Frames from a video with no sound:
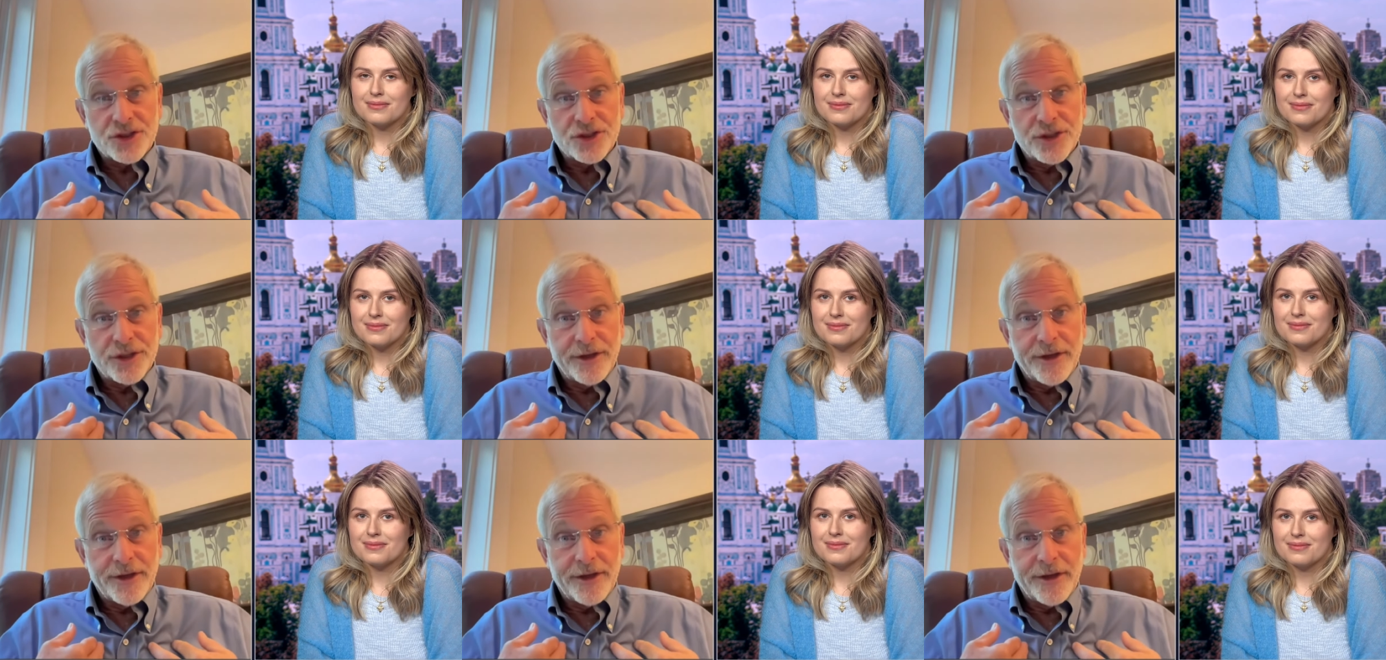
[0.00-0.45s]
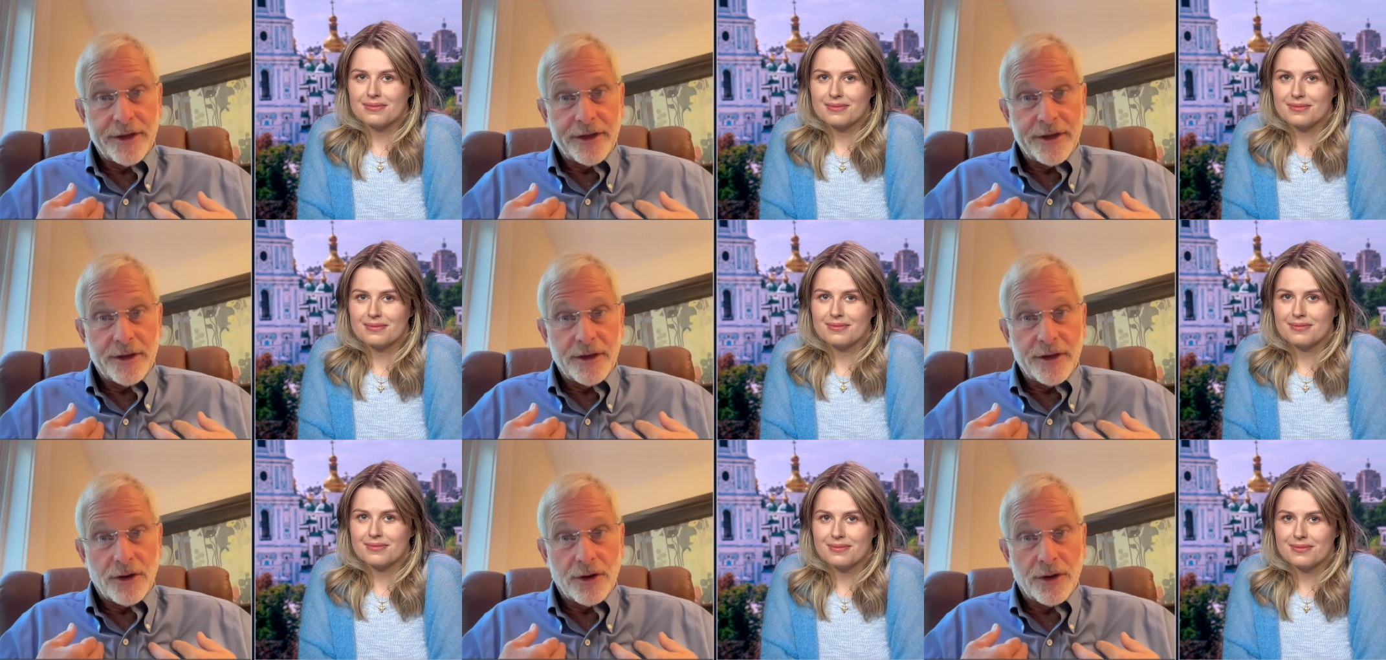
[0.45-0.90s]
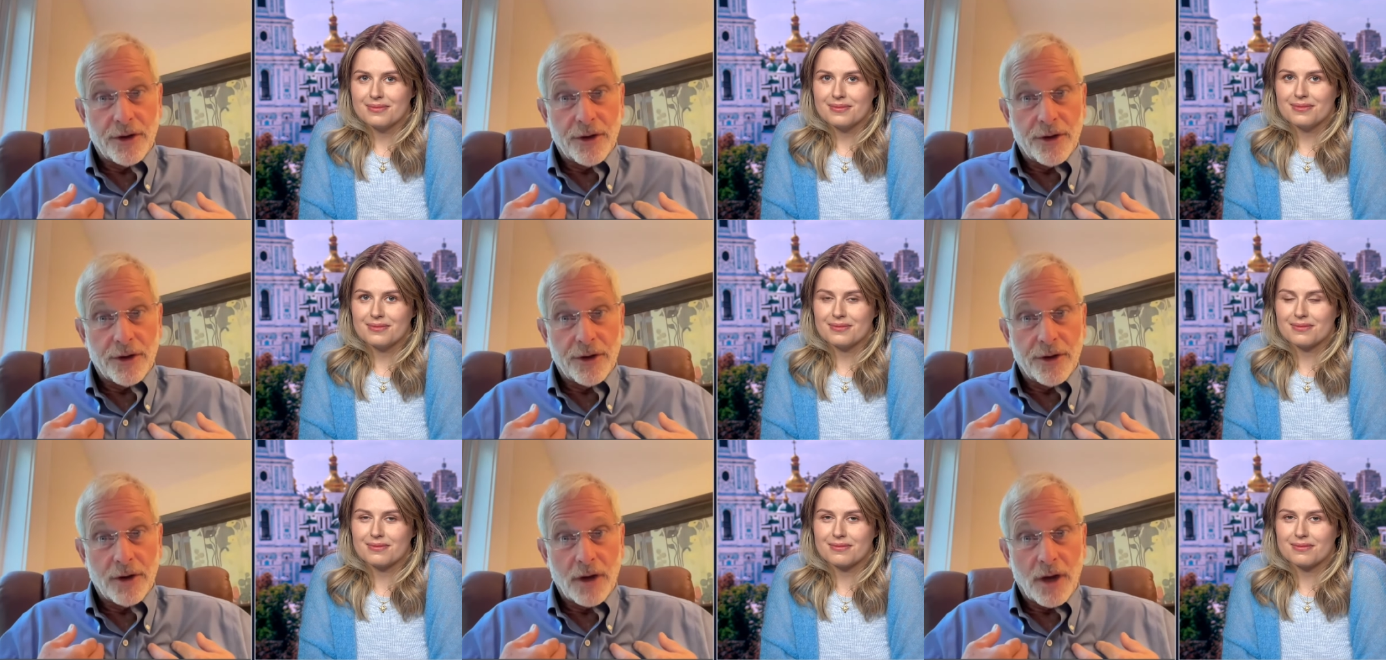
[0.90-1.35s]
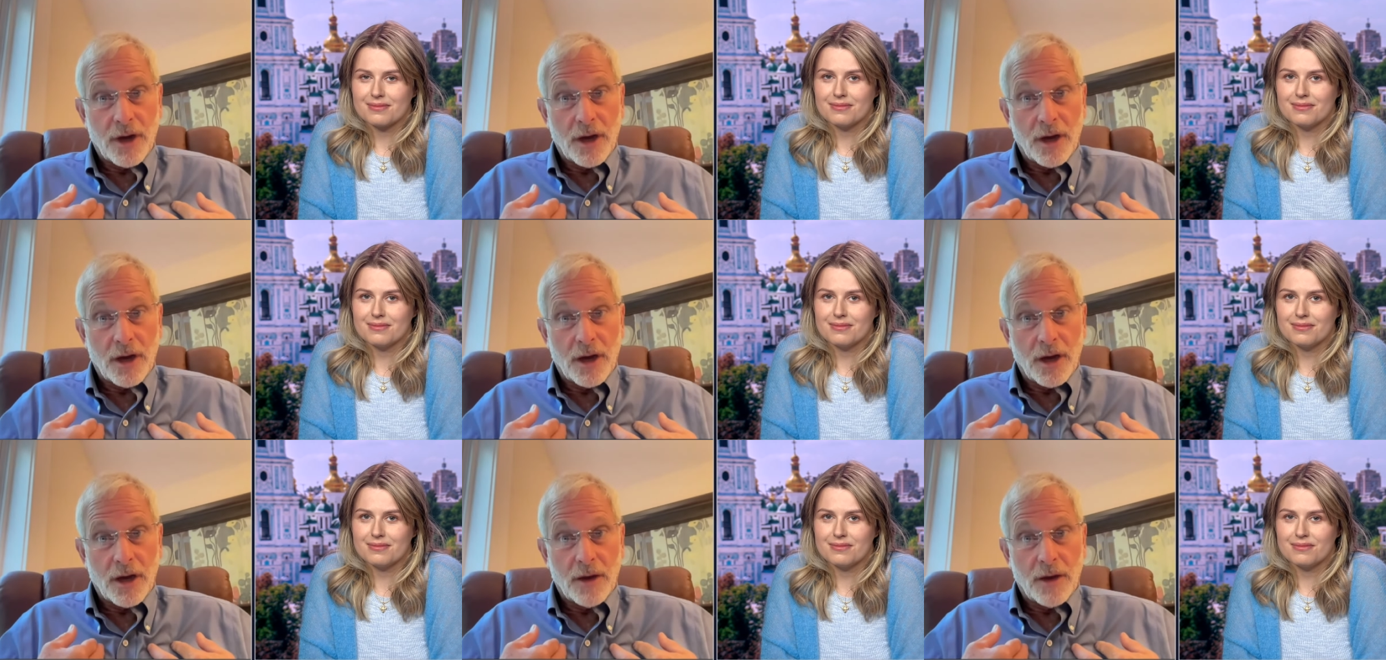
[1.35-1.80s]
Speaker 1: in her
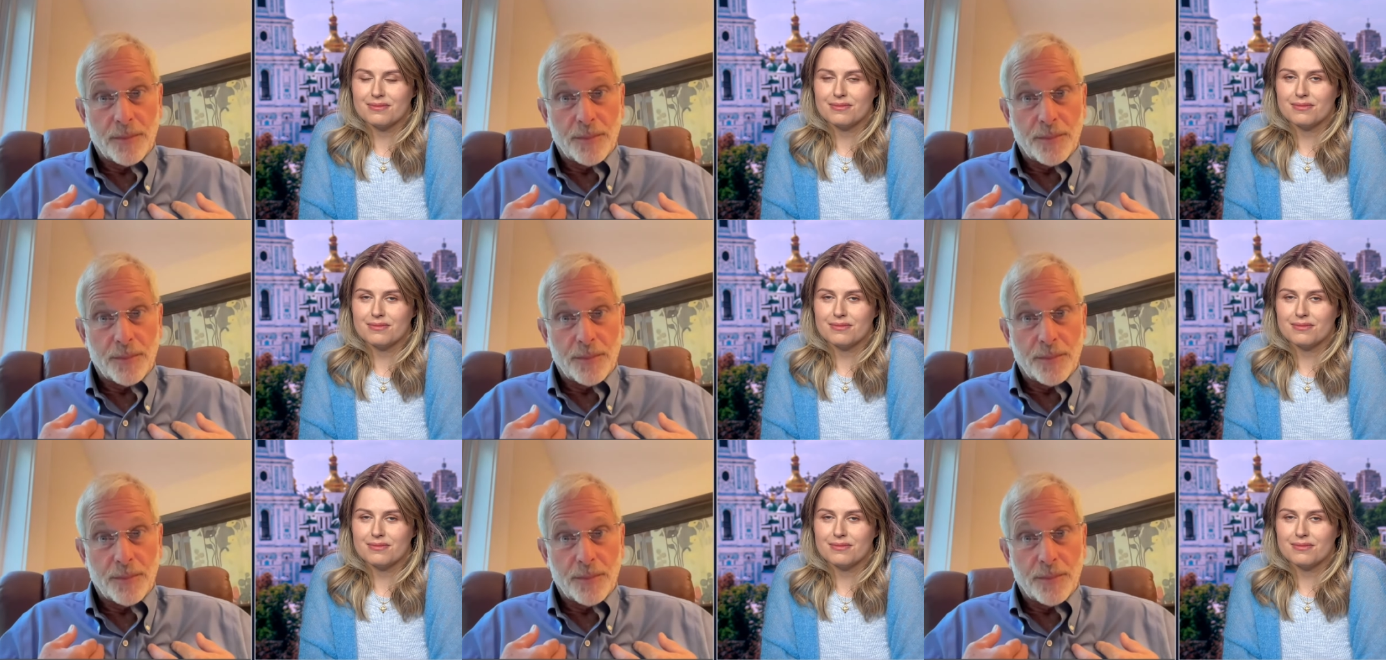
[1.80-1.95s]
uh,